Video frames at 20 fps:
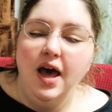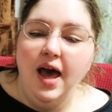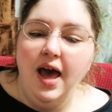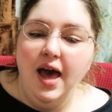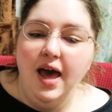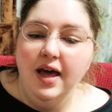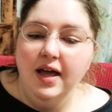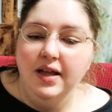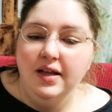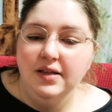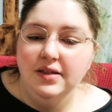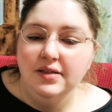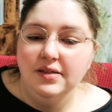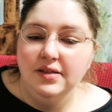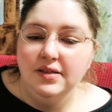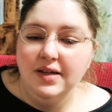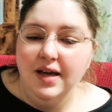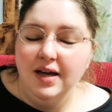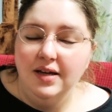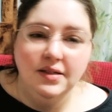And
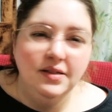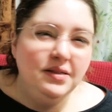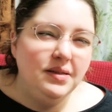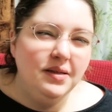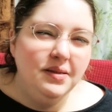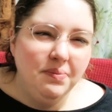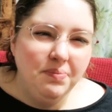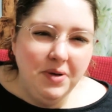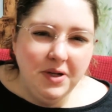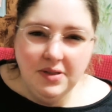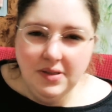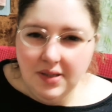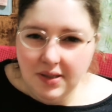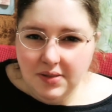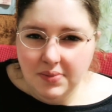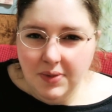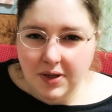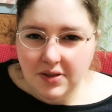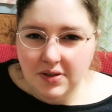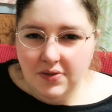yeah, it's about
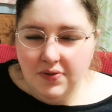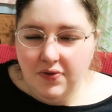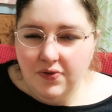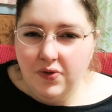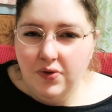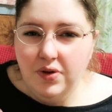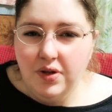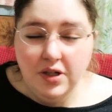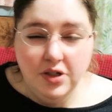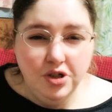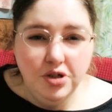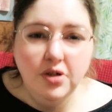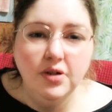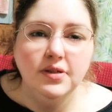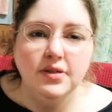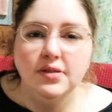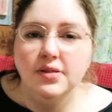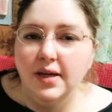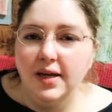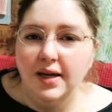6 months for the
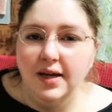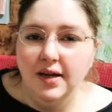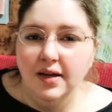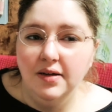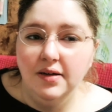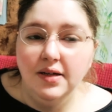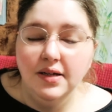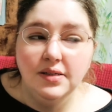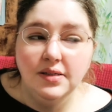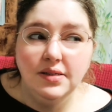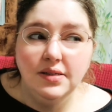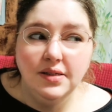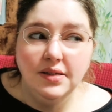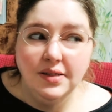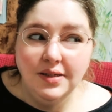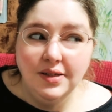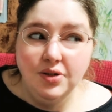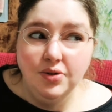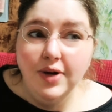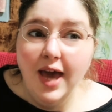insurance to kick in, because
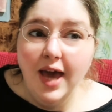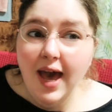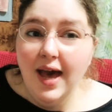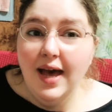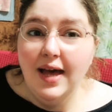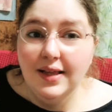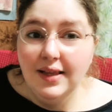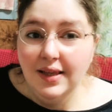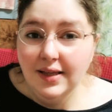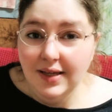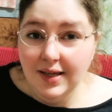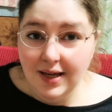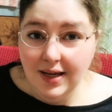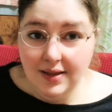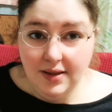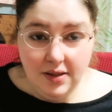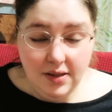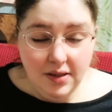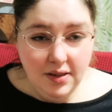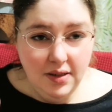you can
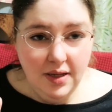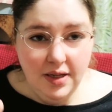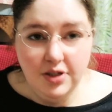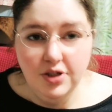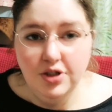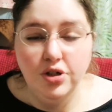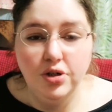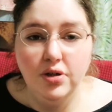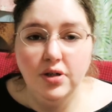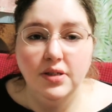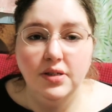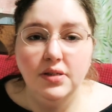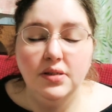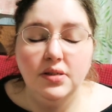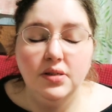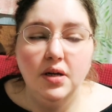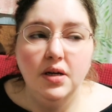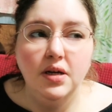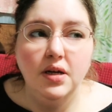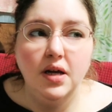get
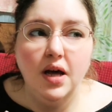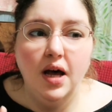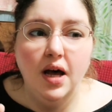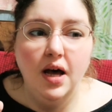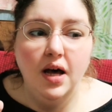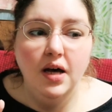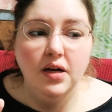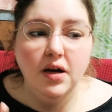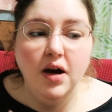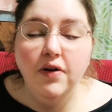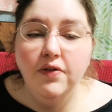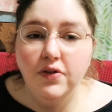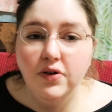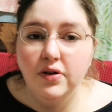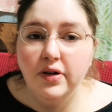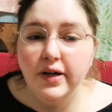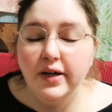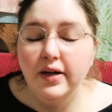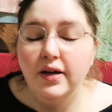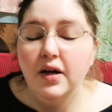insurance
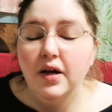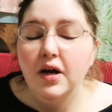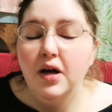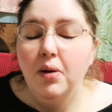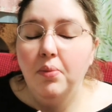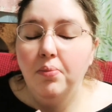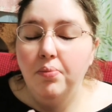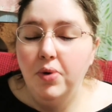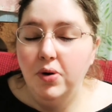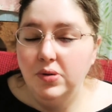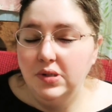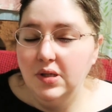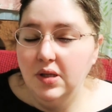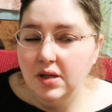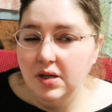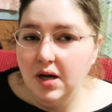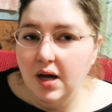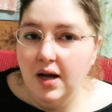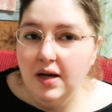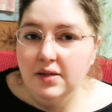covering most of
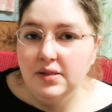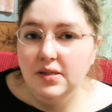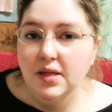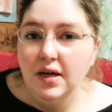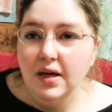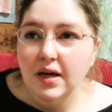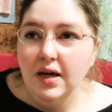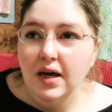the cost.